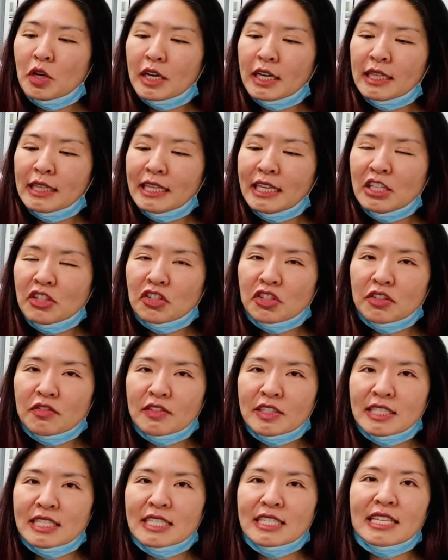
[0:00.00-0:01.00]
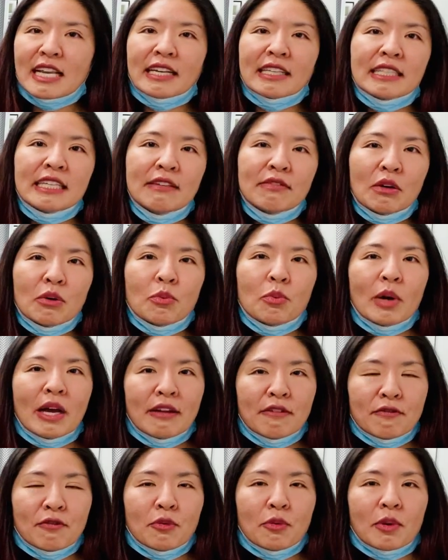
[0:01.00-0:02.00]
clean surfaces and leave it
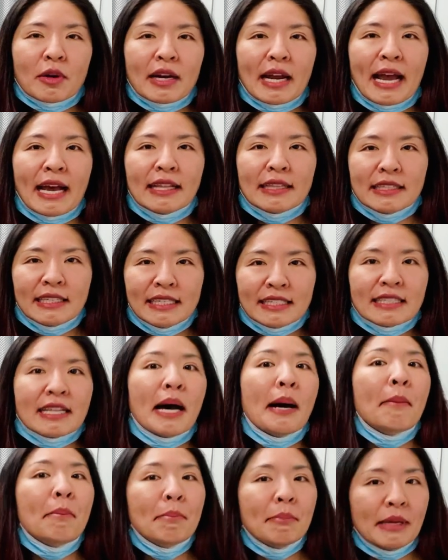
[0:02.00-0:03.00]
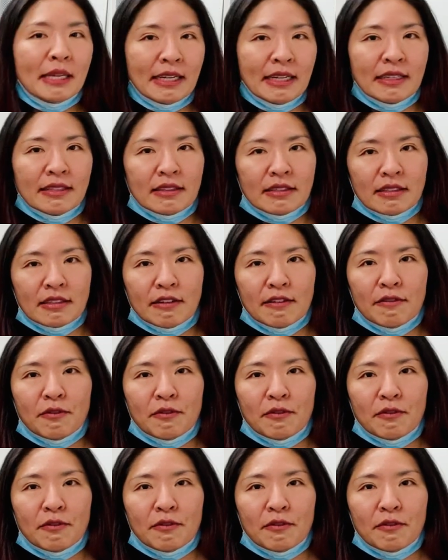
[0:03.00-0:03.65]
wet for at least a minute